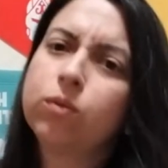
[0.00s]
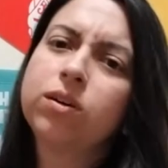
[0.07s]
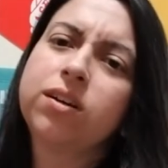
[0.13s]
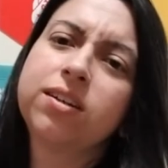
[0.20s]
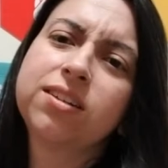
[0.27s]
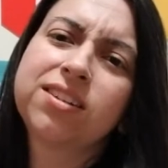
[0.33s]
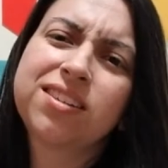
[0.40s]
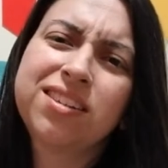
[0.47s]

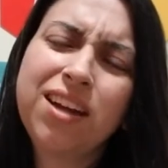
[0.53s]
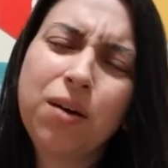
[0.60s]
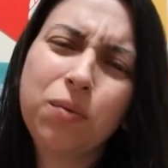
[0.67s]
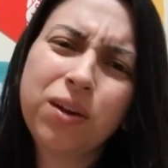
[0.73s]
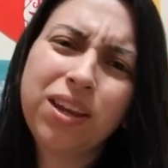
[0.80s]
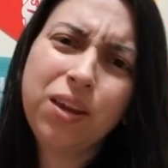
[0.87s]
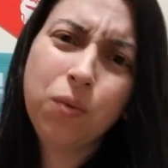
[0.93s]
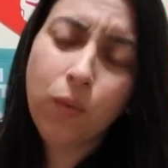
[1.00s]
was not
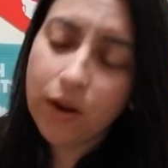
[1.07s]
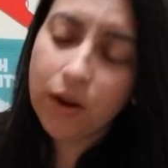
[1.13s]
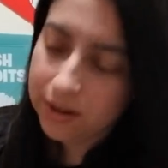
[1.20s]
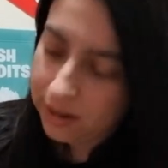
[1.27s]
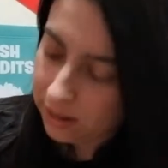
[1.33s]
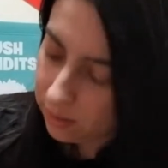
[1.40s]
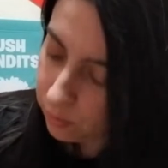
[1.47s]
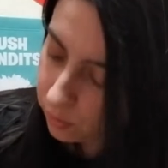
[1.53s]
what he wanted
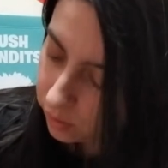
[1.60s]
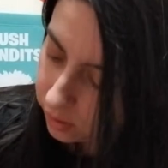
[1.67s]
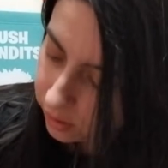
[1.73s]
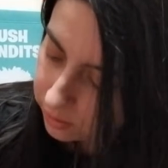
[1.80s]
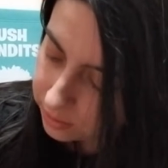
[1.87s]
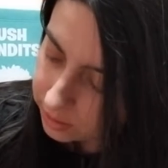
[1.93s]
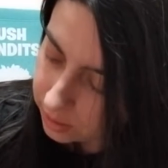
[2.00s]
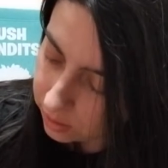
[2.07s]
anymore, and I
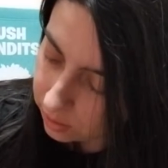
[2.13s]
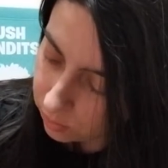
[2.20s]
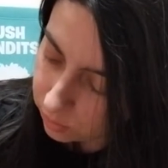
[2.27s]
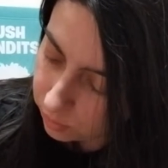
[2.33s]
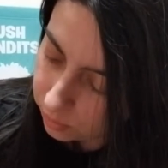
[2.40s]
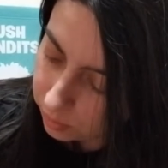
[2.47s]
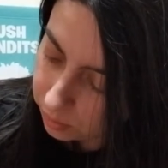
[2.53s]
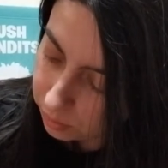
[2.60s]
was like,
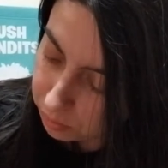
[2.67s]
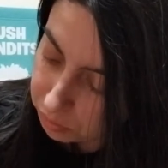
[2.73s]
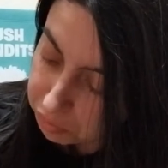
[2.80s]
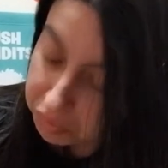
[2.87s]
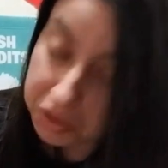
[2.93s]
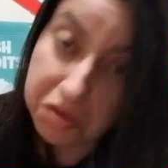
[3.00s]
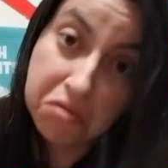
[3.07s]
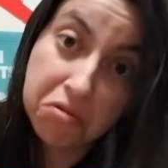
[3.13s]
well,
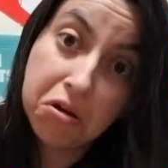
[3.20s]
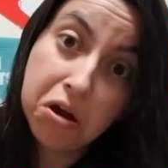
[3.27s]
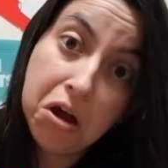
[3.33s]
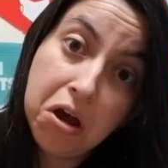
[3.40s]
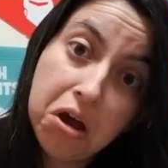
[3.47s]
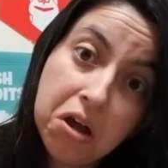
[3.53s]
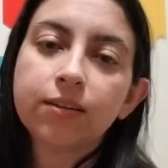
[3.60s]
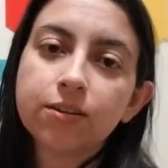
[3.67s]
what do you
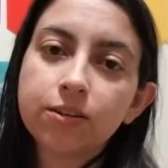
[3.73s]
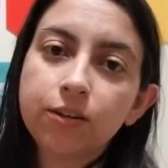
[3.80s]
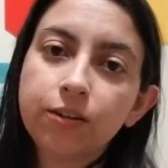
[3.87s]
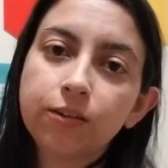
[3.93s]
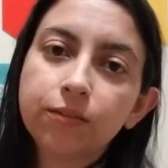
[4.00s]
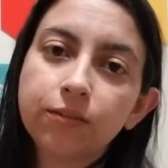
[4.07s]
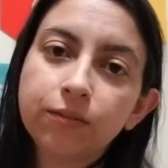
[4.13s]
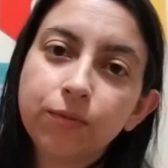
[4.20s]
got?
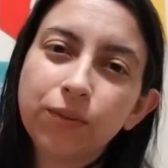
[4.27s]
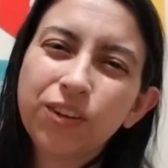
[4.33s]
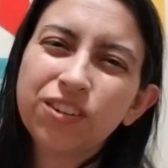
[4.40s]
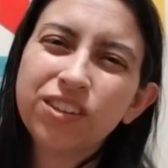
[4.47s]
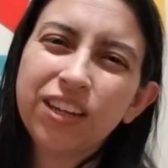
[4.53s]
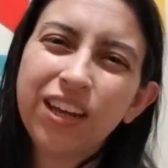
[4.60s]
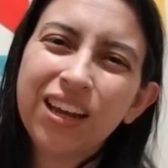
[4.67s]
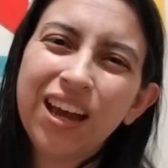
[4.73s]
So, you'll
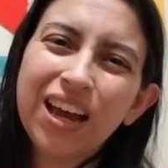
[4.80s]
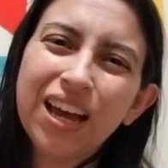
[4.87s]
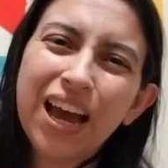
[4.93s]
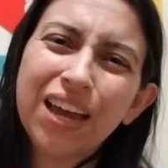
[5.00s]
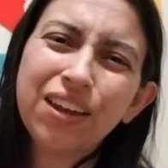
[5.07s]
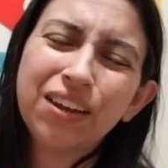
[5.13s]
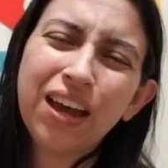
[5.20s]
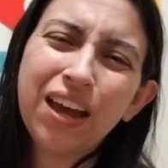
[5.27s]
say,
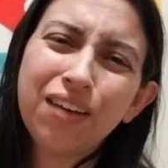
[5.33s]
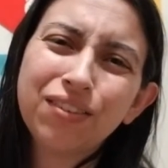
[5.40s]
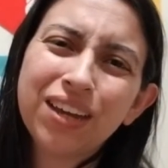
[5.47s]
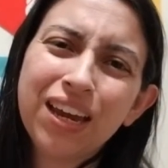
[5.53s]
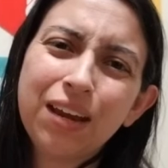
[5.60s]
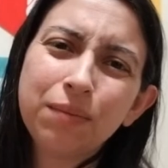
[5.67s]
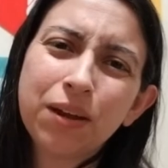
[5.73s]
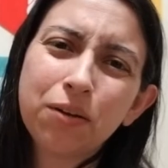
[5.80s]
I have a
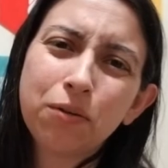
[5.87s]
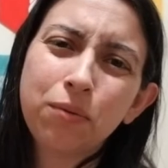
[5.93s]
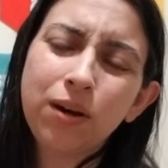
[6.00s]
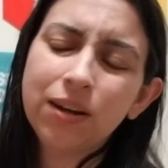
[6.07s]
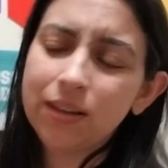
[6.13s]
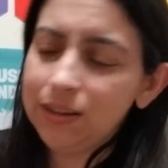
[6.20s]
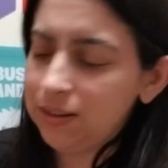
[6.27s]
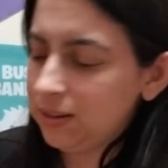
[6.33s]
game, I don't
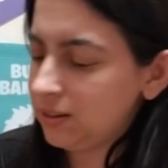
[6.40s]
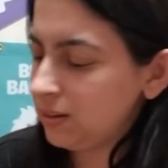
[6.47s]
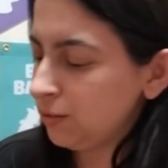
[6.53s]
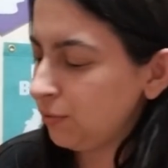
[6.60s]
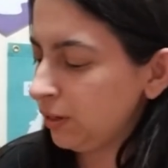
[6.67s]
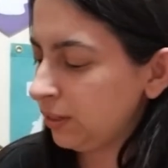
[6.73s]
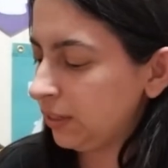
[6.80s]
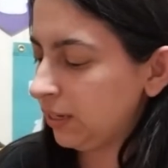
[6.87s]
want it, and
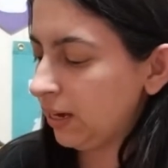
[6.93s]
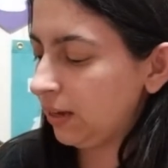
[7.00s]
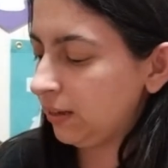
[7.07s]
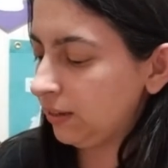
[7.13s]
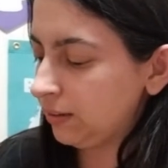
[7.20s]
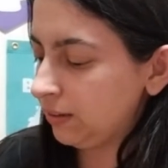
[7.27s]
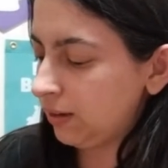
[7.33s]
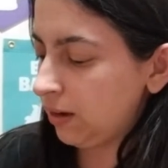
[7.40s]
stuff like that,
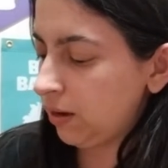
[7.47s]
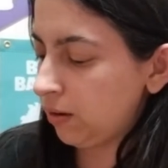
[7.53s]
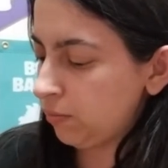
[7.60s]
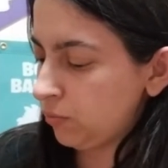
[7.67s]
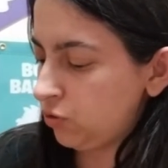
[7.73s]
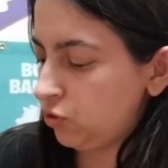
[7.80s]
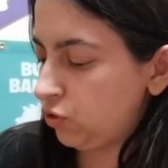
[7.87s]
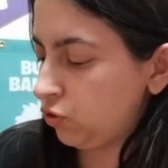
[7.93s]
and I'm
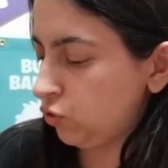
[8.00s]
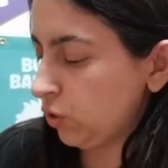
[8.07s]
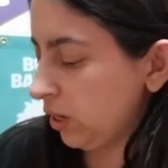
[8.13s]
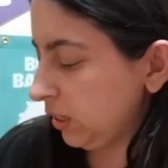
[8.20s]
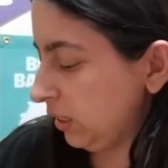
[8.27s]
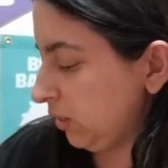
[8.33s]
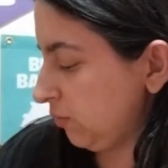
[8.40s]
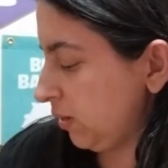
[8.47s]

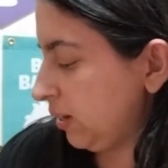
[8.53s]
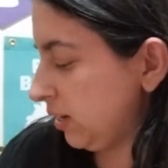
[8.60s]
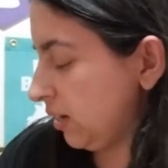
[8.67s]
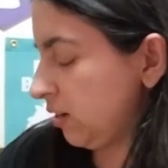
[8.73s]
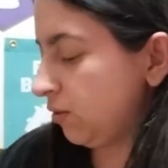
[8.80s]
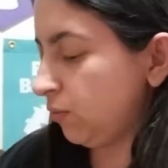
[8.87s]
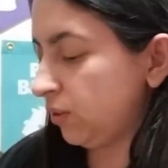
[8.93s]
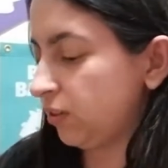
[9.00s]
struggling right
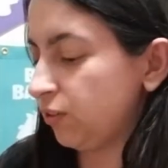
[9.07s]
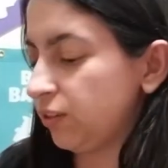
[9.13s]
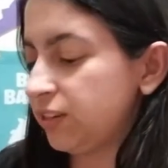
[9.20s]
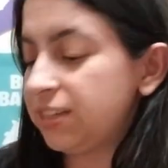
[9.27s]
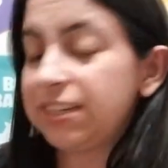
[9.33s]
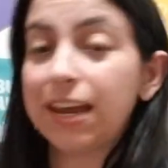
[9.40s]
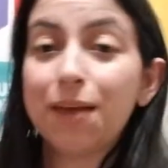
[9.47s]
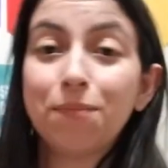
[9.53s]
now with all the
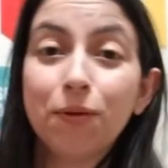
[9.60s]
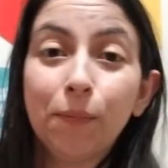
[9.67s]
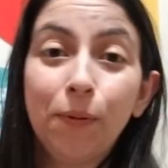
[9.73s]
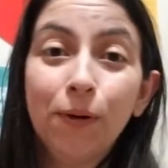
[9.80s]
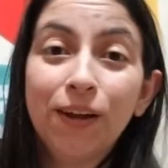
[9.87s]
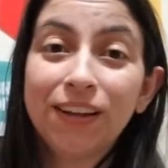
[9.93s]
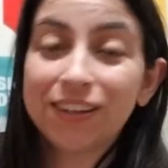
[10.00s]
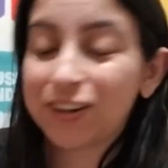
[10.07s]
tape you
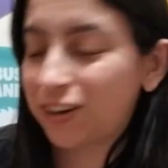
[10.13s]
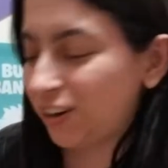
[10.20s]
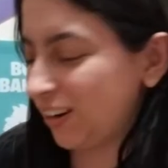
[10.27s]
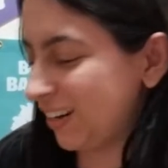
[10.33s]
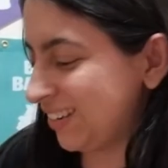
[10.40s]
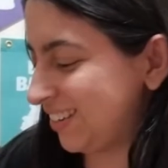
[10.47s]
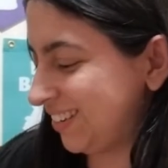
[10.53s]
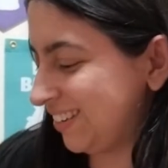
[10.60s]
put,
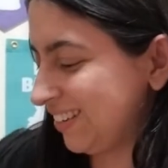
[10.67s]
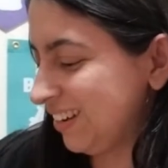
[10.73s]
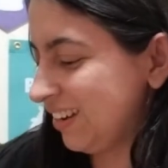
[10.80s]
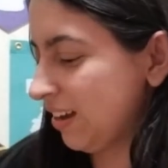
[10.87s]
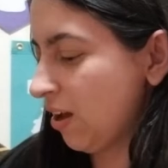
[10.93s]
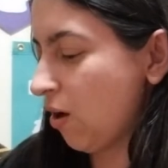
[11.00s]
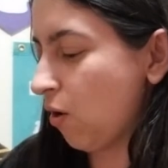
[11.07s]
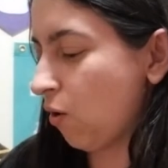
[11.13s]
Chris.
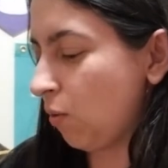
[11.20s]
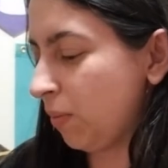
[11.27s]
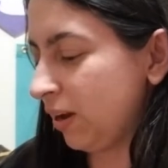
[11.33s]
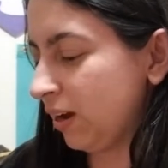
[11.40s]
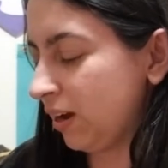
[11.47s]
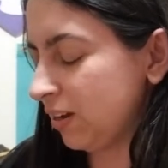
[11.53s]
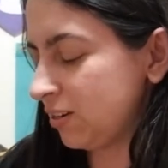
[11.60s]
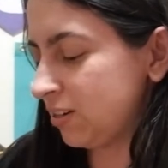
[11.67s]
Oh my
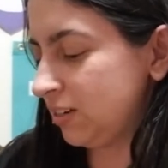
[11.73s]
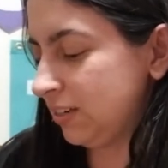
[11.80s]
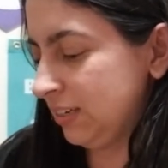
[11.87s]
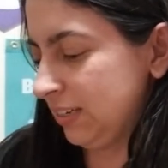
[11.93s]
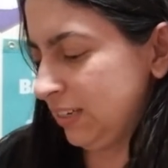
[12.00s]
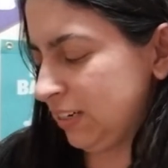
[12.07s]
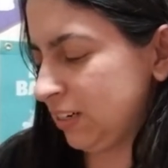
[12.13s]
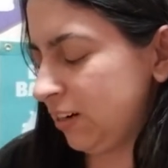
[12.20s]
gosh,
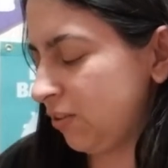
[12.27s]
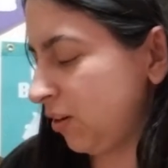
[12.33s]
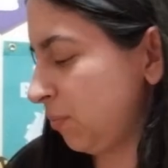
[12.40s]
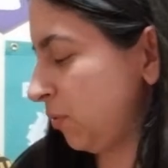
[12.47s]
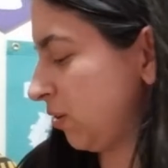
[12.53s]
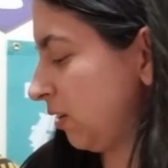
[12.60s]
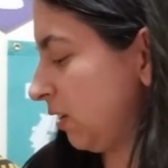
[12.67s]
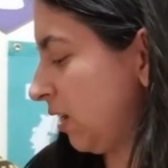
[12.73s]
Atari Creep
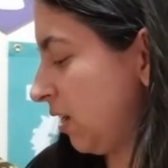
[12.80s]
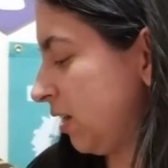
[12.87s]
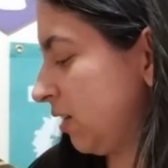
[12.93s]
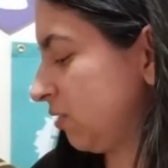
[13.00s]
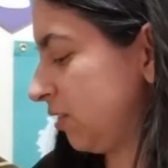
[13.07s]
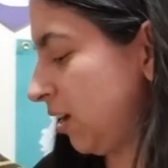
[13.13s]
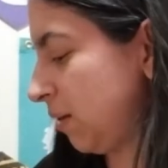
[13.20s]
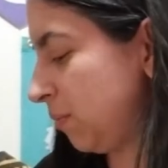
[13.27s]
put a lot
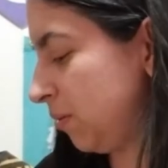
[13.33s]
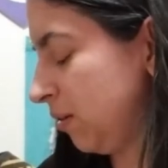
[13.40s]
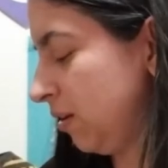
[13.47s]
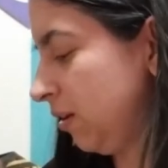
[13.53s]
of tape.